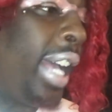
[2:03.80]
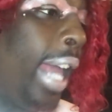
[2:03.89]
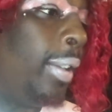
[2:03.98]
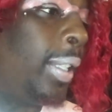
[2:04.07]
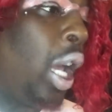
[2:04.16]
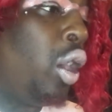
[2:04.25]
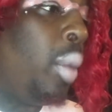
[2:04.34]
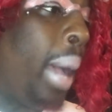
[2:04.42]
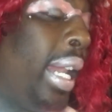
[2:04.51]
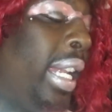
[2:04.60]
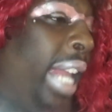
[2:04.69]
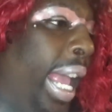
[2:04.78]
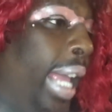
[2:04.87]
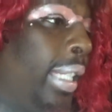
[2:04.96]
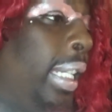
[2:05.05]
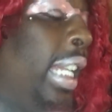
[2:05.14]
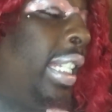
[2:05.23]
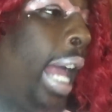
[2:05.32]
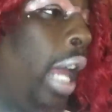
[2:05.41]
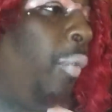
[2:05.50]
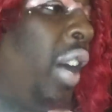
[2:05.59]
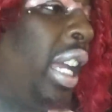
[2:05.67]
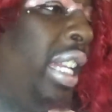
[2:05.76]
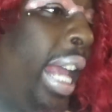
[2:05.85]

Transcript: I done told you about the dance. This not a fucking